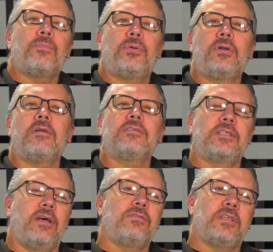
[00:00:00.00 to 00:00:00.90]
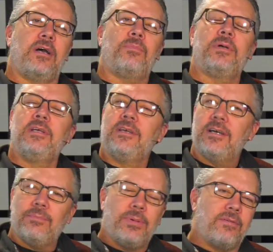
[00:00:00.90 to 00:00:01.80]
put ourselves up
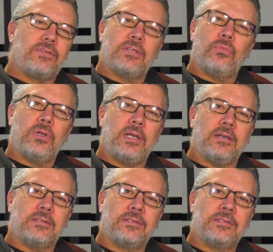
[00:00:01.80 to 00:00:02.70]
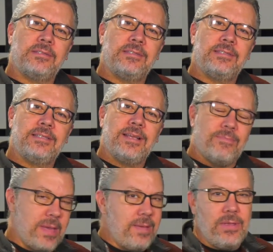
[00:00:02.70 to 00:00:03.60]
above someone else?
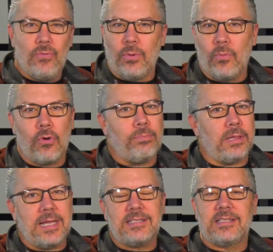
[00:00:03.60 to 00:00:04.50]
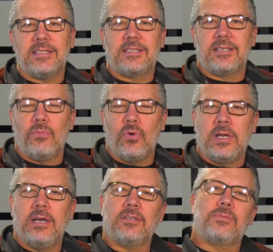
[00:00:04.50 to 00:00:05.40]
Maybe we're more blessed than
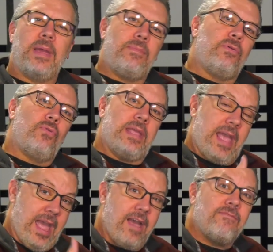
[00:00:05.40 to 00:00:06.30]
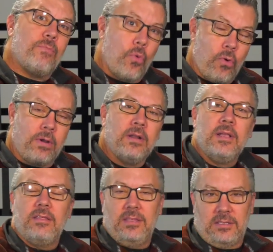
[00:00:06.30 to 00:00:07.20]
someone else. Maybe we have more
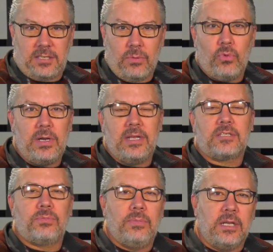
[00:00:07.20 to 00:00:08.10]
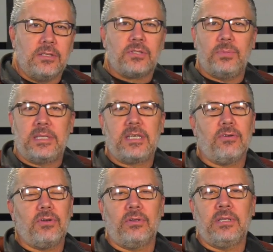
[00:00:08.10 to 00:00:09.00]
than someone else
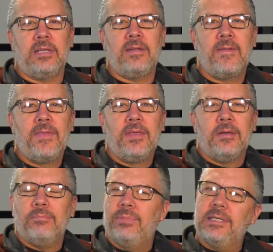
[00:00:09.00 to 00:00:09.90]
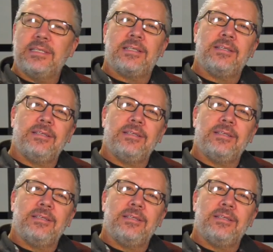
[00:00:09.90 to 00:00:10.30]
materially, but